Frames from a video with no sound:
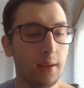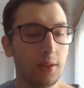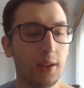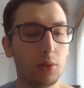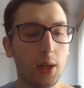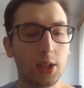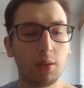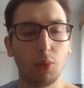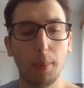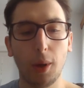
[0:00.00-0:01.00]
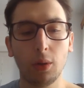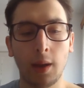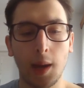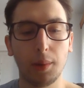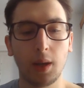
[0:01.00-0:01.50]
So this question is more about
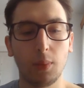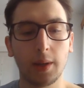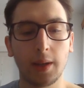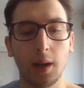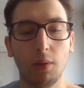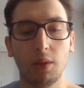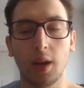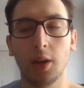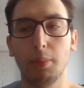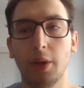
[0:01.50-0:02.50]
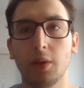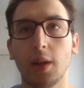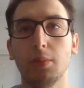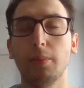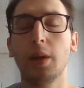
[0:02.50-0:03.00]
how timbre can work together with the other musical
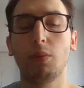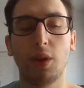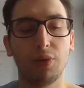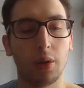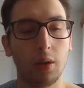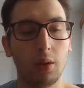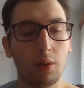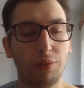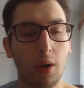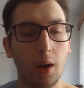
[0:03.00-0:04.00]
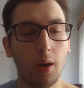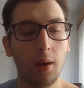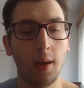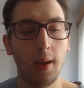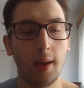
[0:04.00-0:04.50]
elements we have learned so far